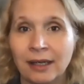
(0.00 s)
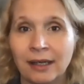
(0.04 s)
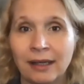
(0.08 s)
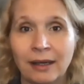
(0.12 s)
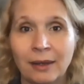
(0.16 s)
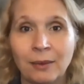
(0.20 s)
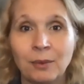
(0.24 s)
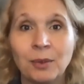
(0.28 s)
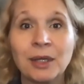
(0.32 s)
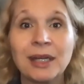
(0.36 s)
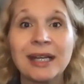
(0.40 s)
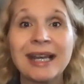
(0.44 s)

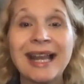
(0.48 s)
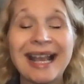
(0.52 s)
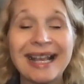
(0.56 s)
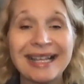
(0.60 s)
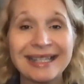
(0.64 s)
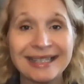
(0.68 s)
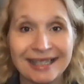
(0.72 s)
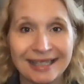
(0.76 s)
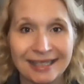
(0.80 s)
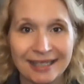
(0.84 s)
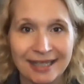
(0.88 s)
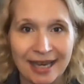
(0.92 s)
wouldn't
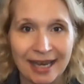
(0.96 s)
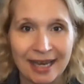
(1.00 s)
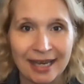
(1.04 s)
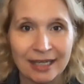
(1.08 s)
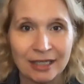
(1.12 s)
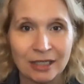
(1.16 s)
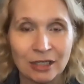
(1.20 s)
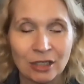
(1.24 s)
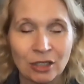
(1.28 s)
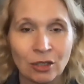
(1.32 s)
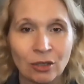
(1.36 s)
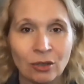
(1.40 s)

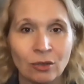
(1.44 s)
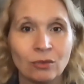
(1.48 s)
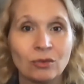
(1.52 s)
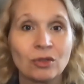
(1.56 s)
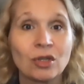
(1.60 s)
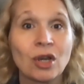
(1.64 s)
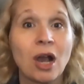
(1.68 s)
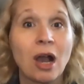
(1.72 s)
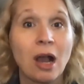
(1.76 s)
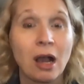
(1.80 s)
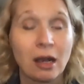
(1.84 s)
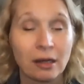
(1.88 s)
hesitate to
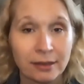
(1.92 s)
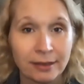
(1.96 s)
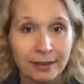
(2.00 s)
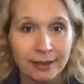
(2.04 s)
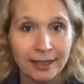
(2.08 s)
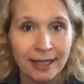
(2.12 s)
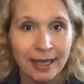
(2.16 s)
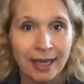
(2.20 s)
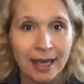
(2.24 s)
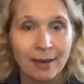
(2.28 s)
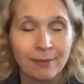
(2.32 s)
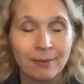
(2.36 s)
talk to
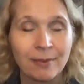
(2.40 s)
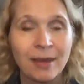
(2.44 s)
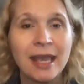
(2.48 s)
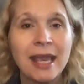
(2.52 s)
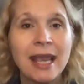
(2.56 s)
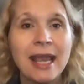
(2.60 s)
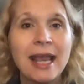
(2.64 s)
them